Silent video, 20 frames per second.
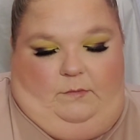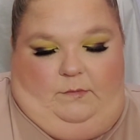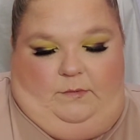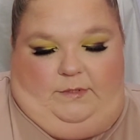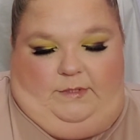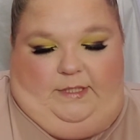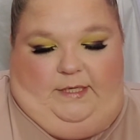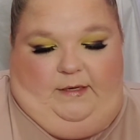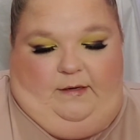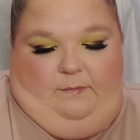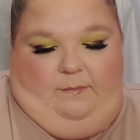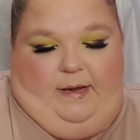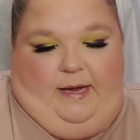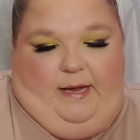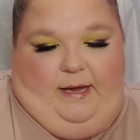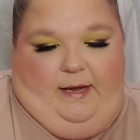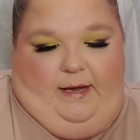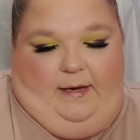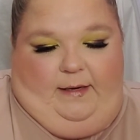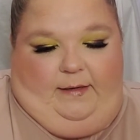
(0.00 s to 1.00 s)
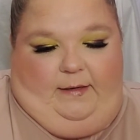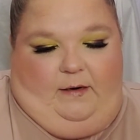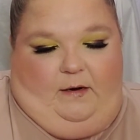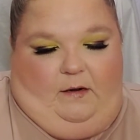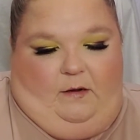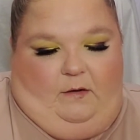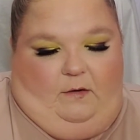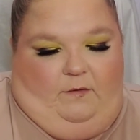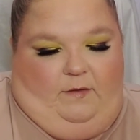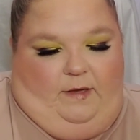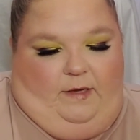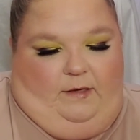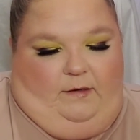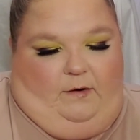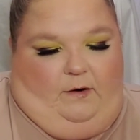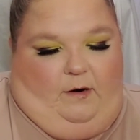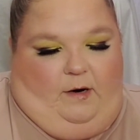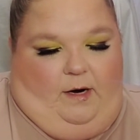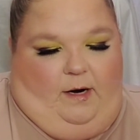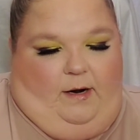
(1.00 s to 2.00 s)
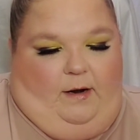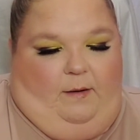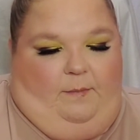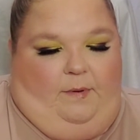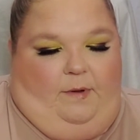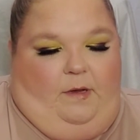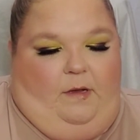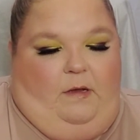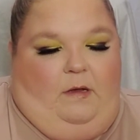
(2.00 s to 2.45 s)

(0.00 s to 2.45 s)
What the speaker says: send back and all that crap.